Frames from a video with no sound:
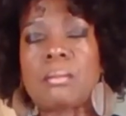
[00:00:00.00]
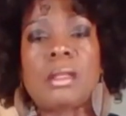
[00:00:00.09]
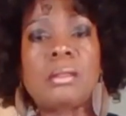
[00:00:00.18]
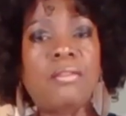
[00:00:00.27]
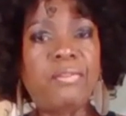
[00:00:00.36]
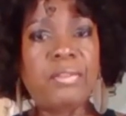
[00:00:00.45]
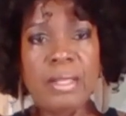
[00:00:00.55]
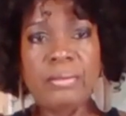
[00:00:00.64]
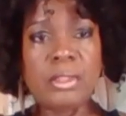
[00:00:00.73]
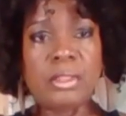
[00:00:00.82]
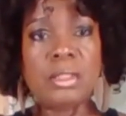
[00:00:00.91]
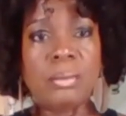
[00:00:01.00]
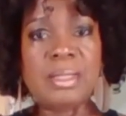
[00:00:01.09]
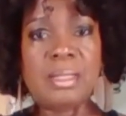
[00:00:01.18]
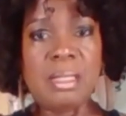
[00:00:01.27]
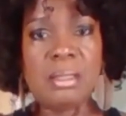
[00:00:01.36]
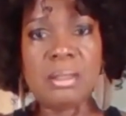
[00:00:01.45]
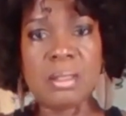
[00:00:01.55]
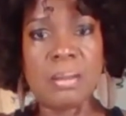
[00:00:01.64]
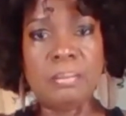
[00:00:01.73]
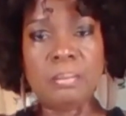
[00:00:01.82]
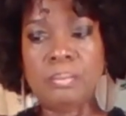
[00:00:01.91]
The flavor is so intense.
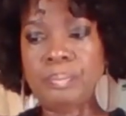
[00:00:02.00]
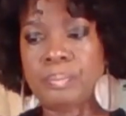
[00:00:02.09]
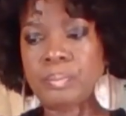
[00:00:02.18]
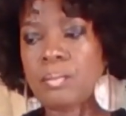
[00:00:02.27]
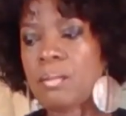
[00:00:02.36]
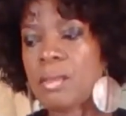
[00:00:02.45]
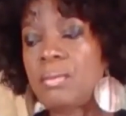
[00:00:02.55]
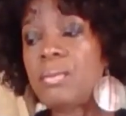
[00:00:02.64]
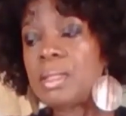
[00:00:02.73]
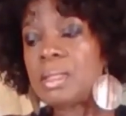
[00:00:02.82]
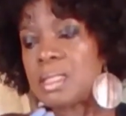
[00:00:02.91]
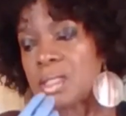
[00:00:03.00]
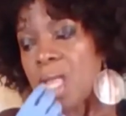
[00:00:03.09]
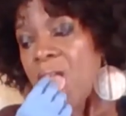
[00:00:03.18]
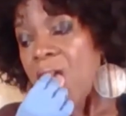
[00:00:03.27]
It really is.